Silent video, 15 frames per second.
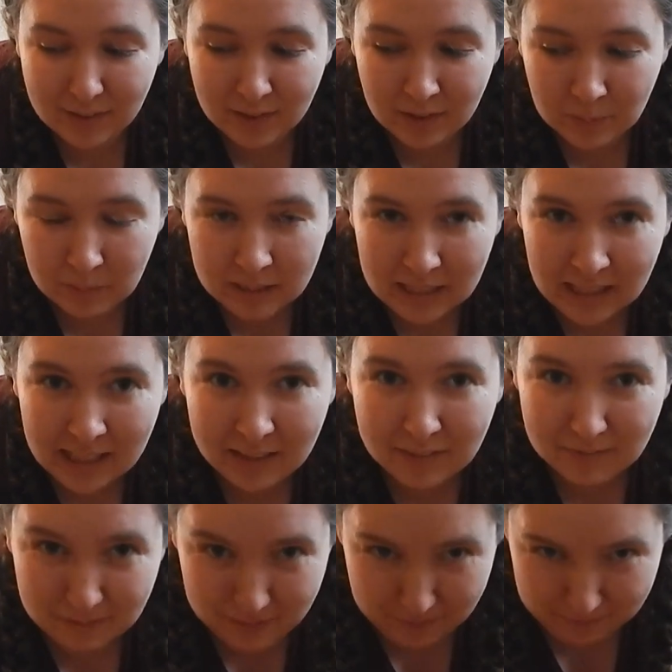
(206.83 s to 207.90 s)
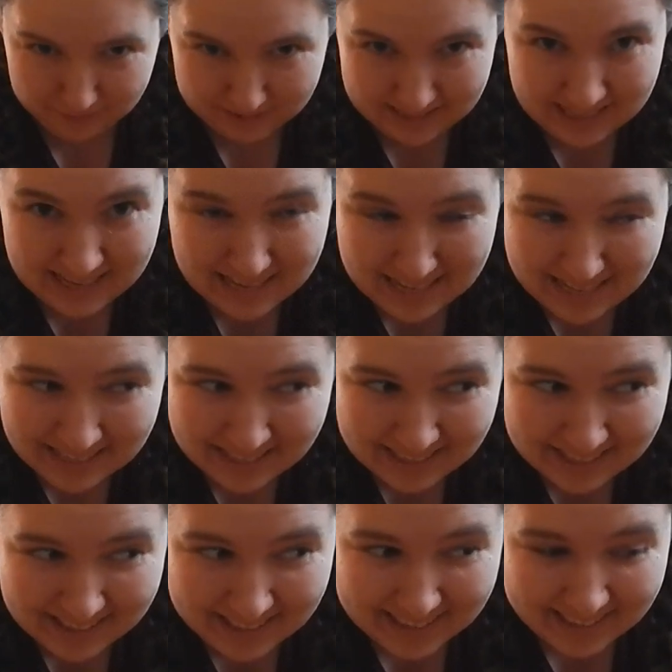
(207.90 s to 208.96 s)
350
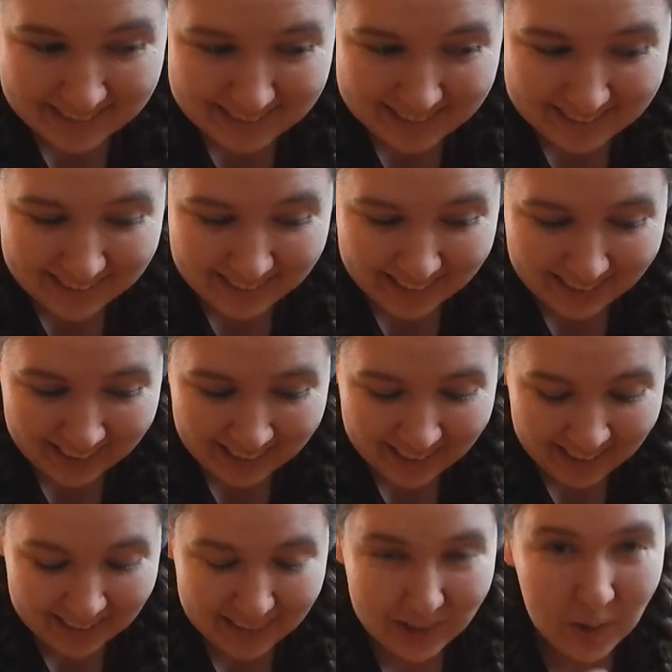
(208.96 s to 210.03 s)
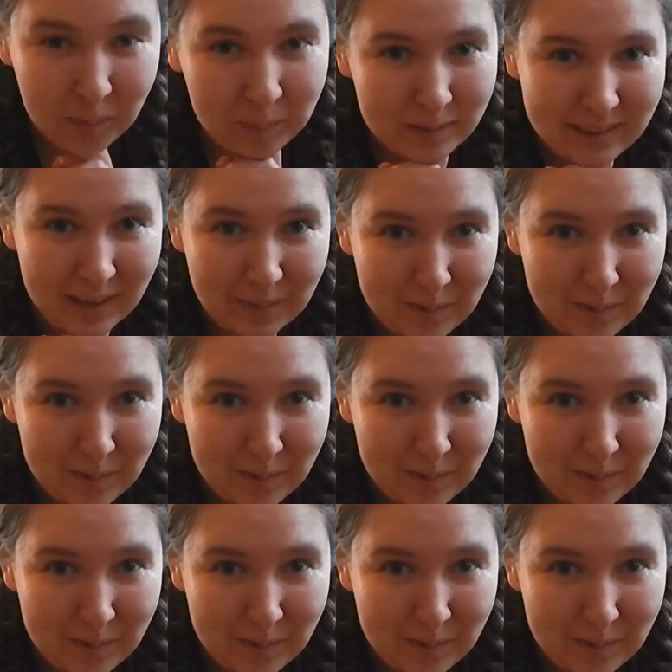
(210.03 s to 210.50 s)
and hope that that